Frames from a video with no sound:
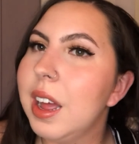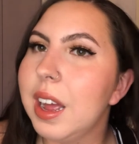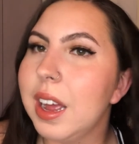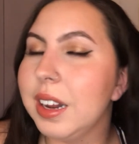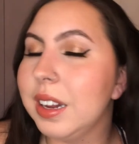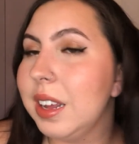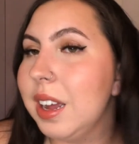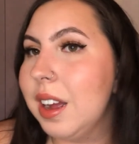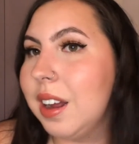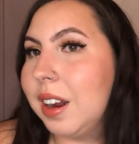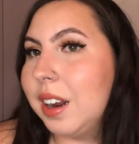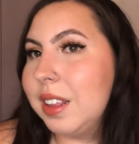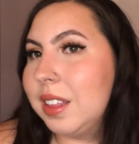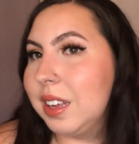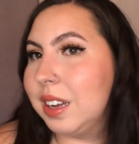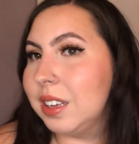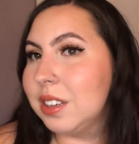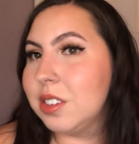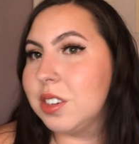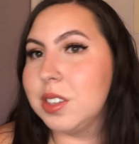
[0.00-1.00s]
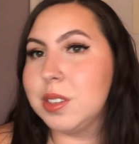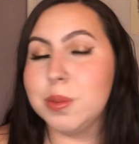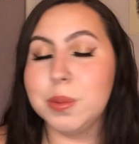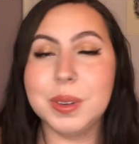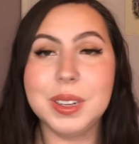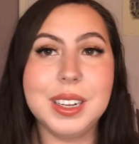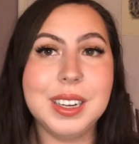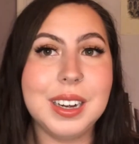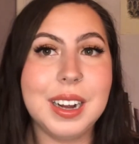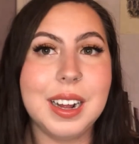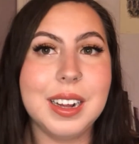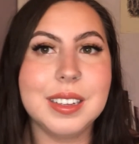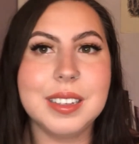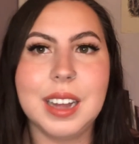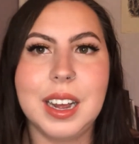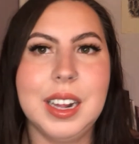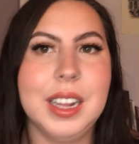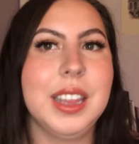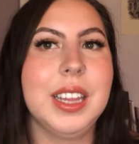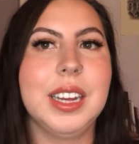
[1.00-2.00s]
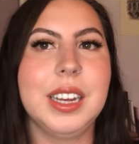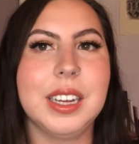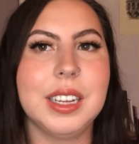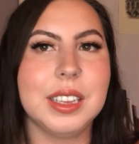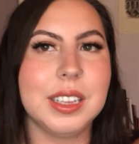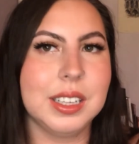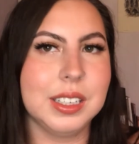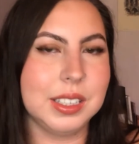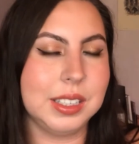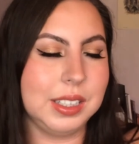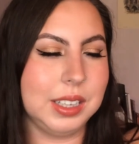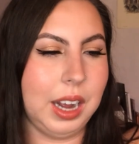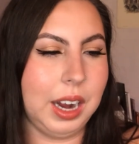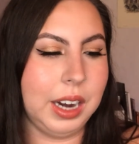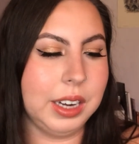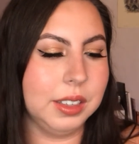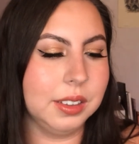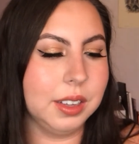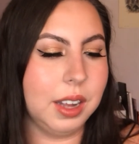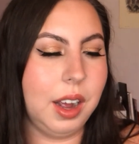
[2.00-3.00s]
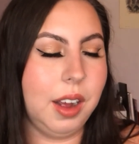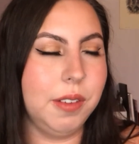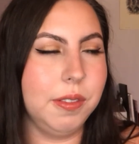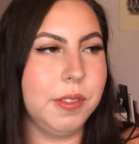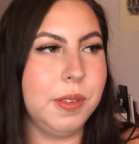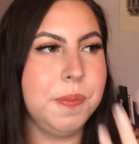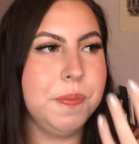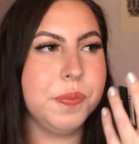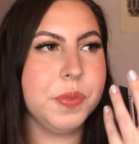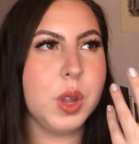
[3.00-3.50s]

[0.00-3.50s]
And yeah, I think it's just really nice. I think this, I love